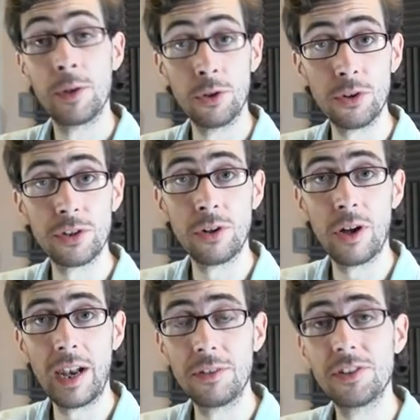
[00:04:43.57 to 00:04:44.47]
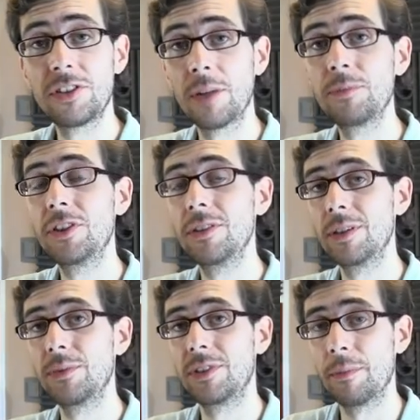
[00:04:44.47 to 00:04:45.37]
You're also not allowed to
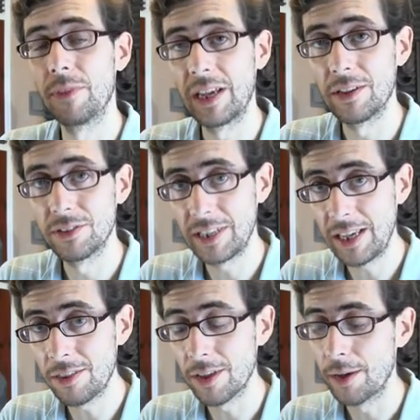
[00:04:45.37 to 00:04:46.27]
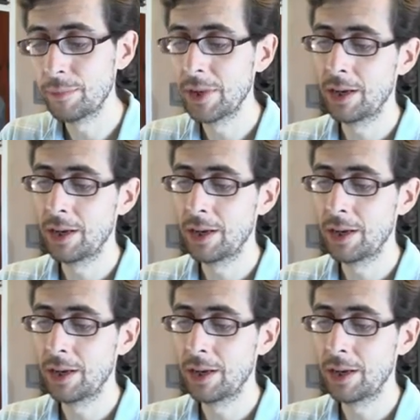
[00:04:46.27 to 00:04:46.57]
substitute it with something else either.